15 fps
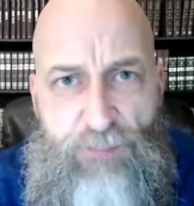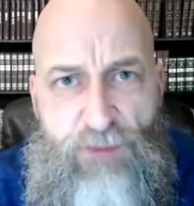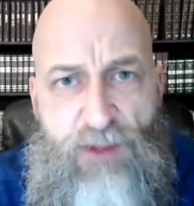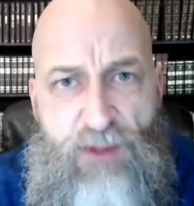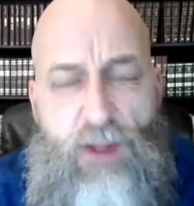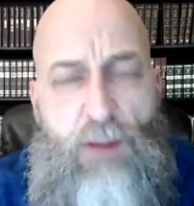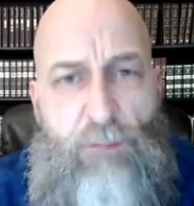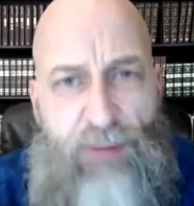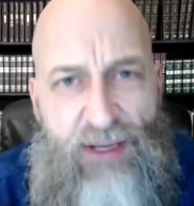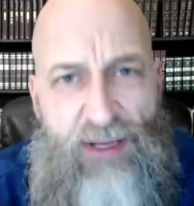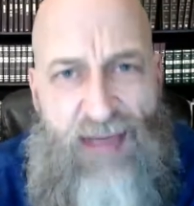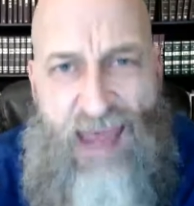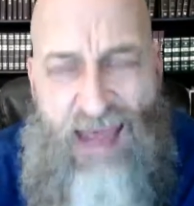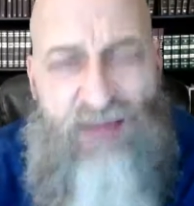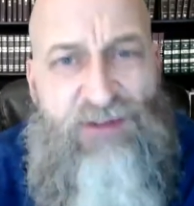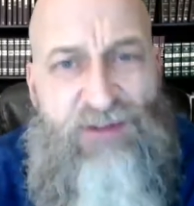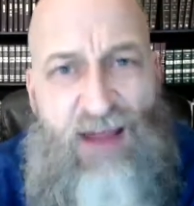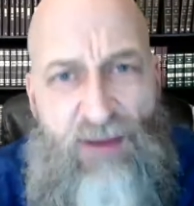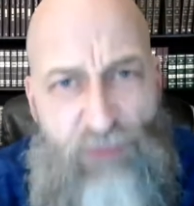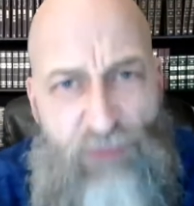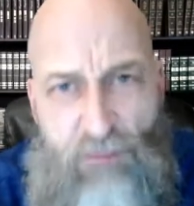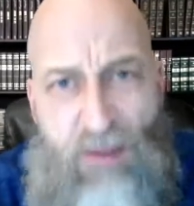But as I
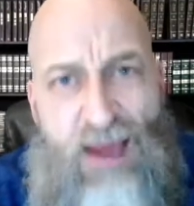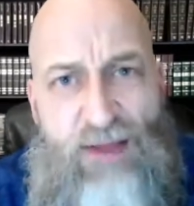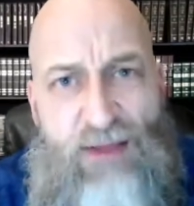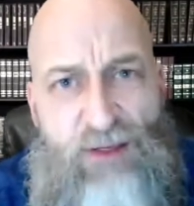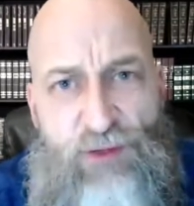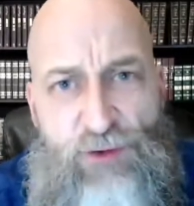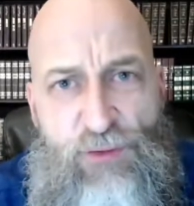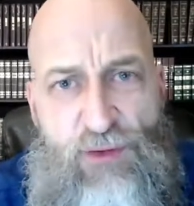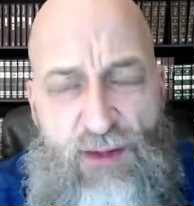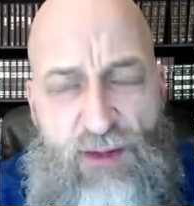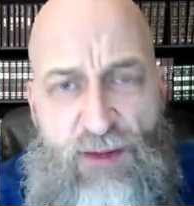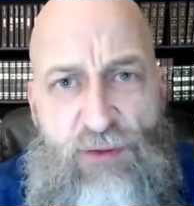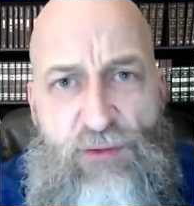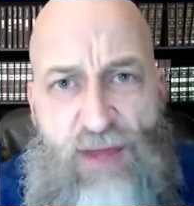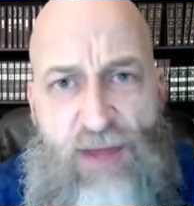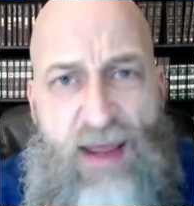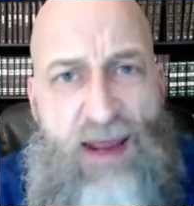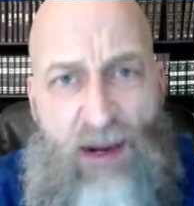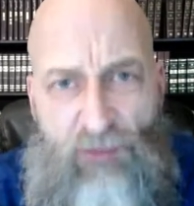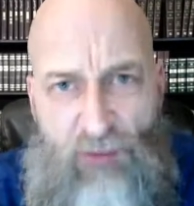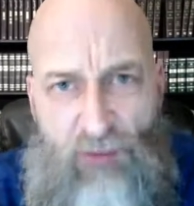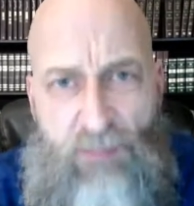reminded you the other day, I'll
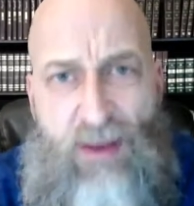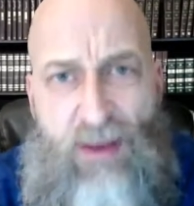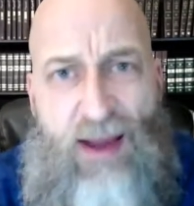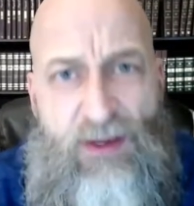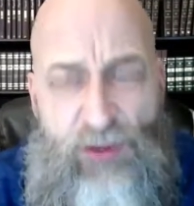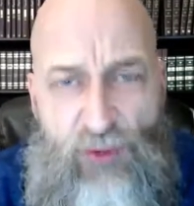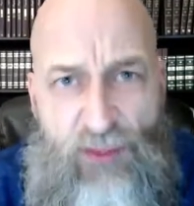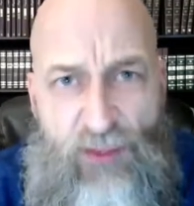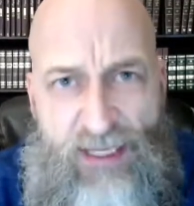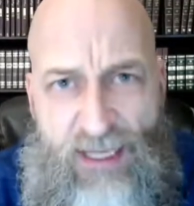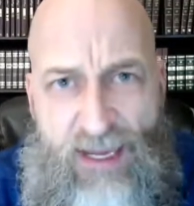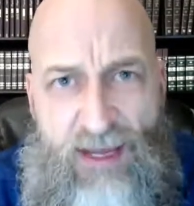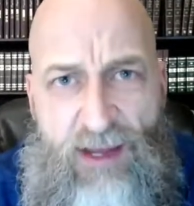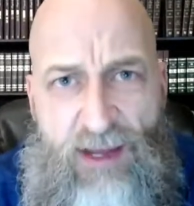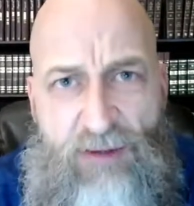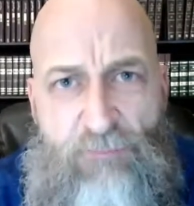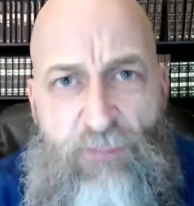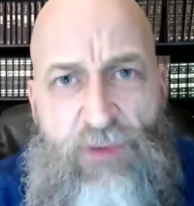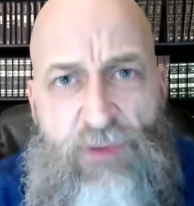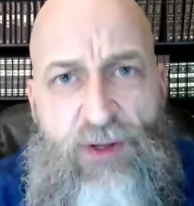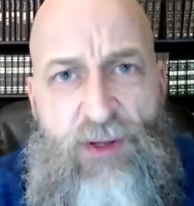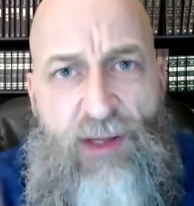remind you again.
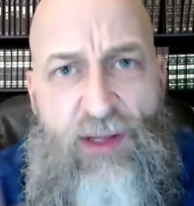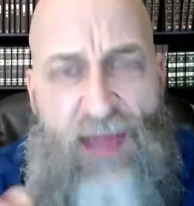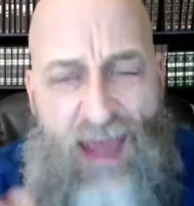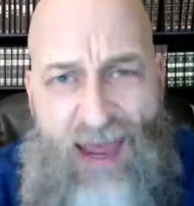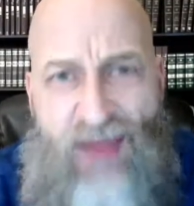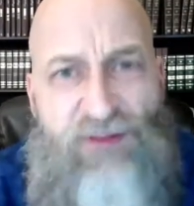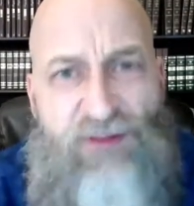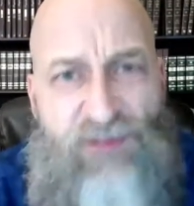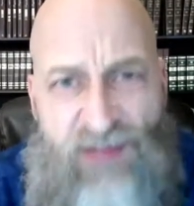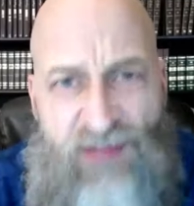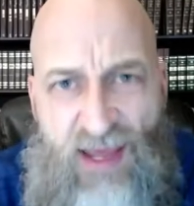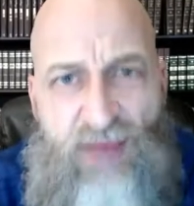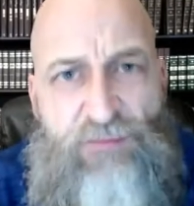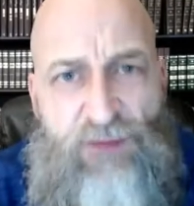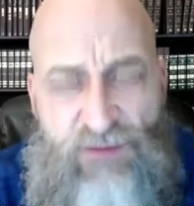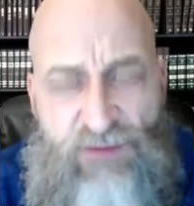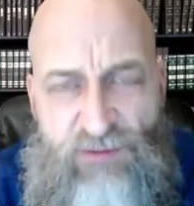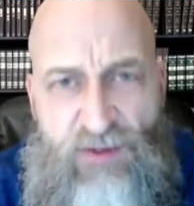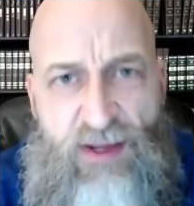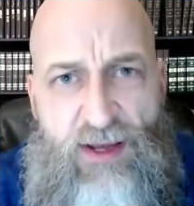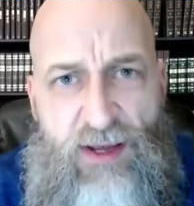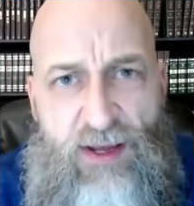As David
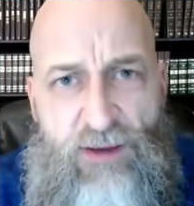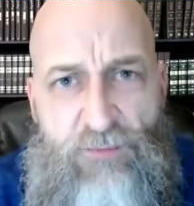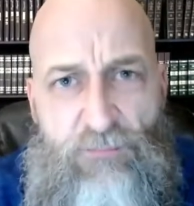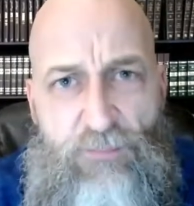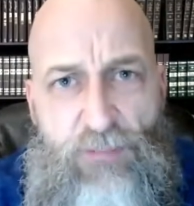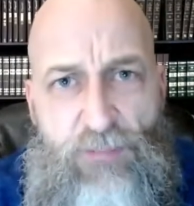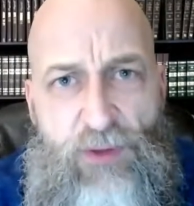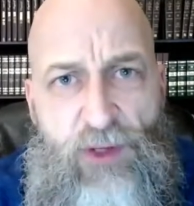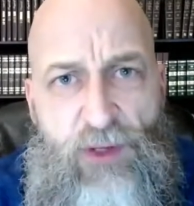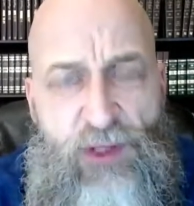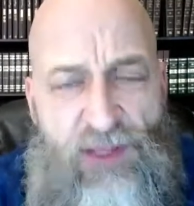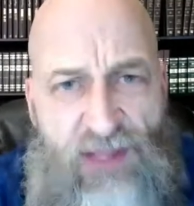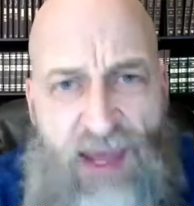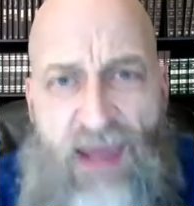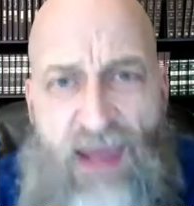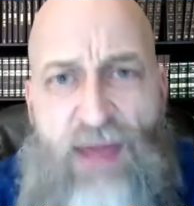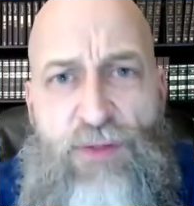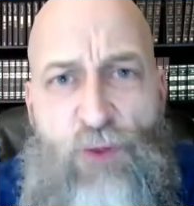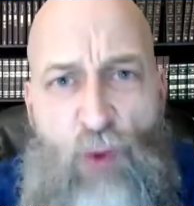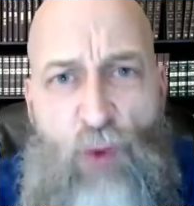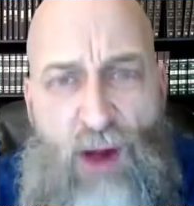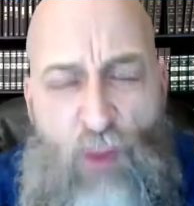said, Yea, though
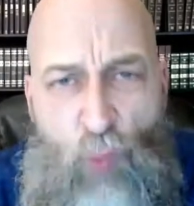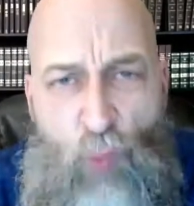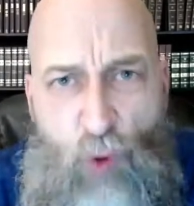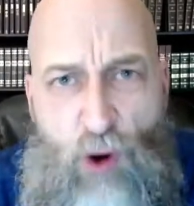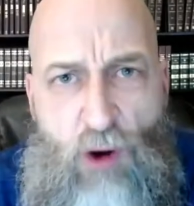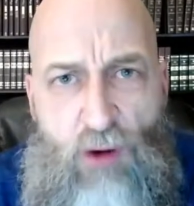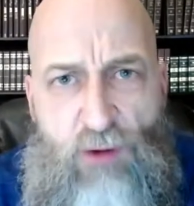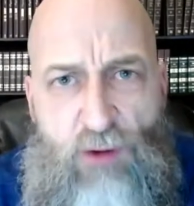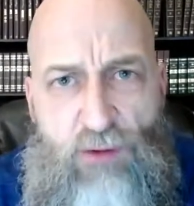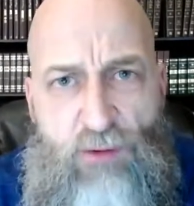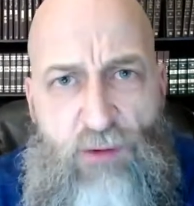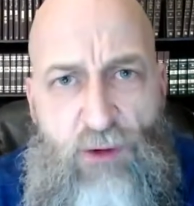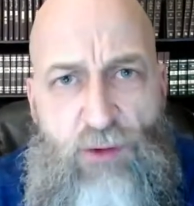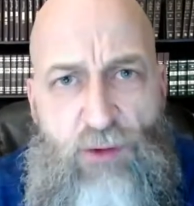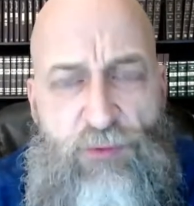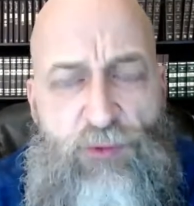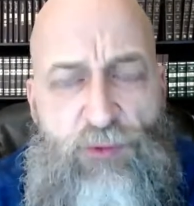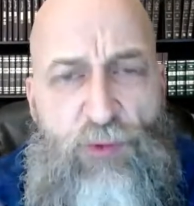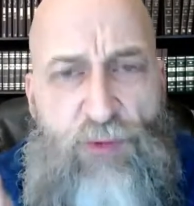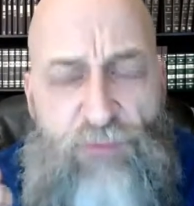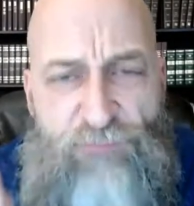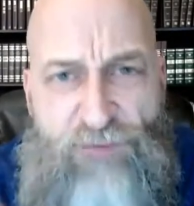I walk through the
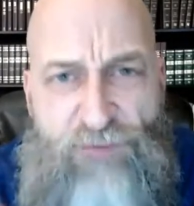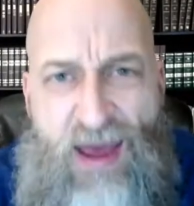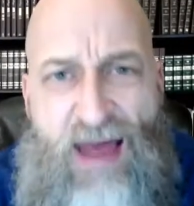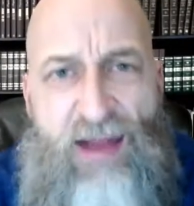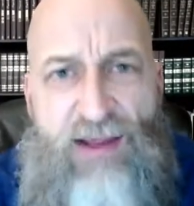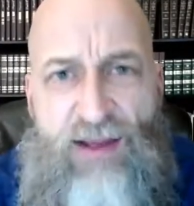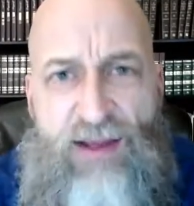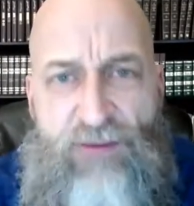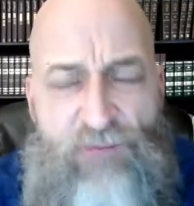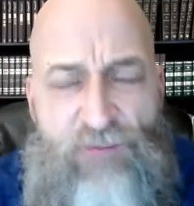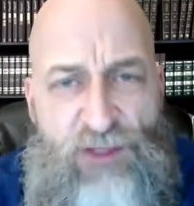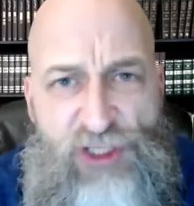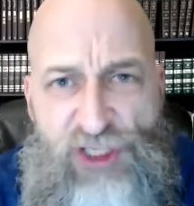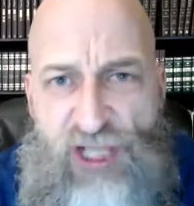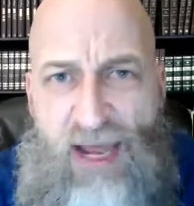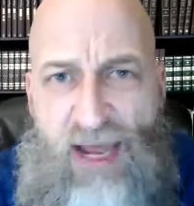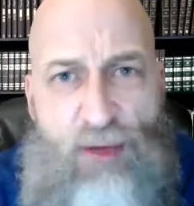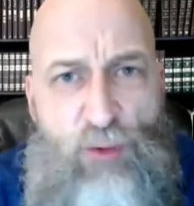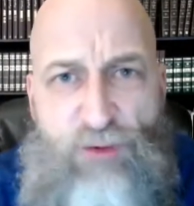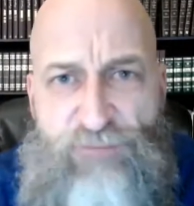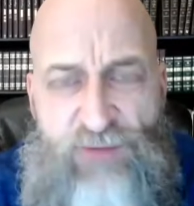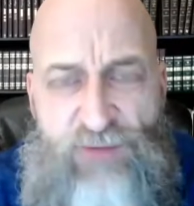valley of the shadow
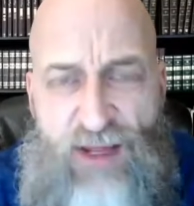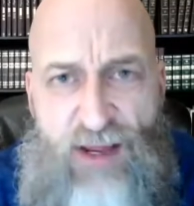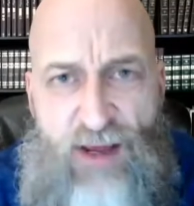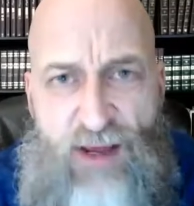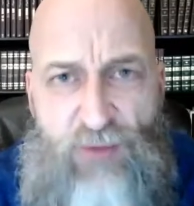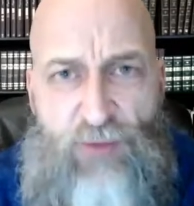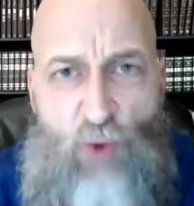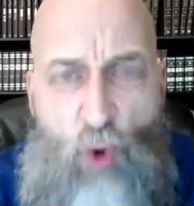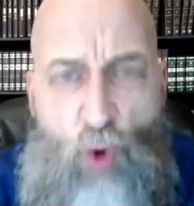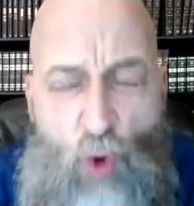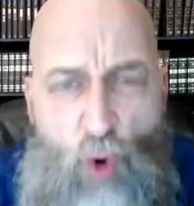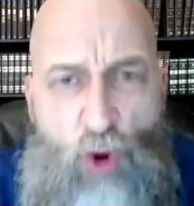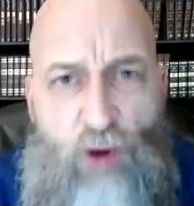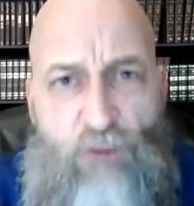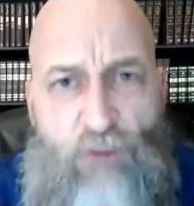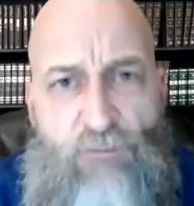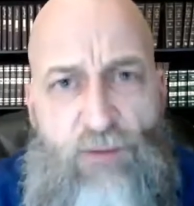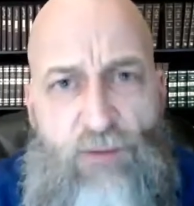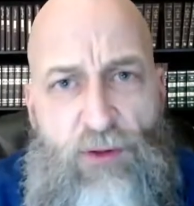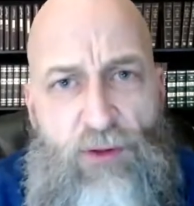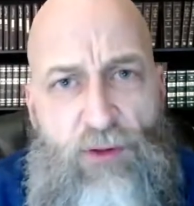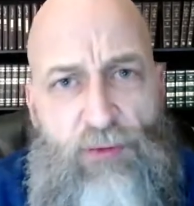of death, or
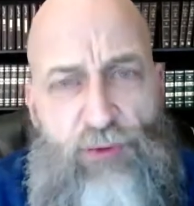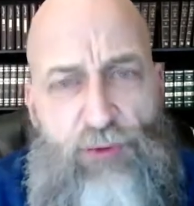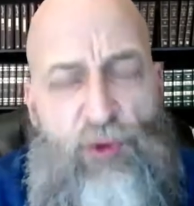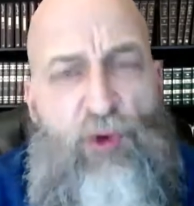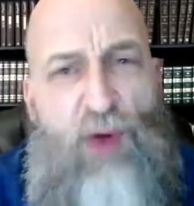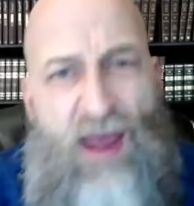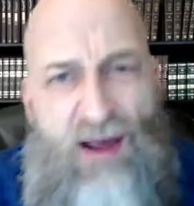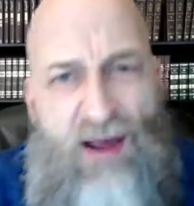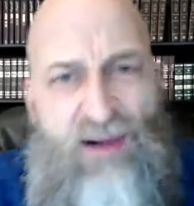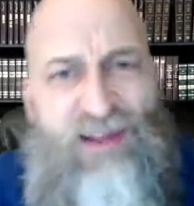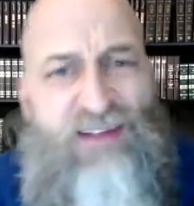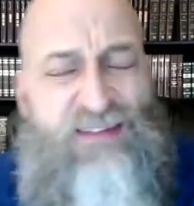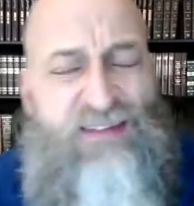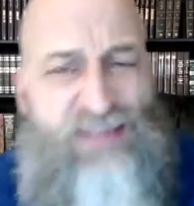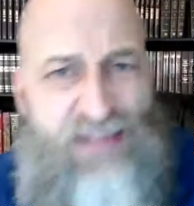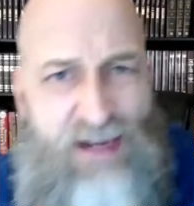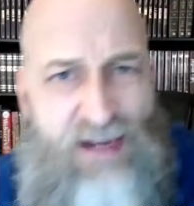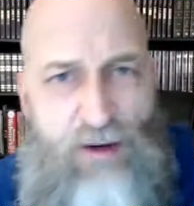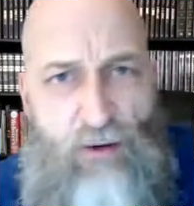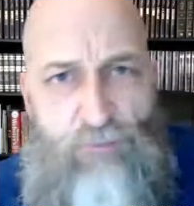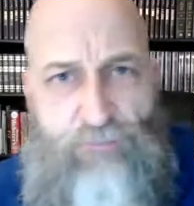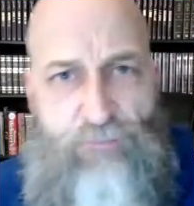through hell
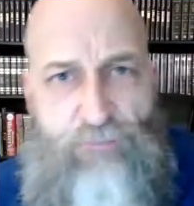itself,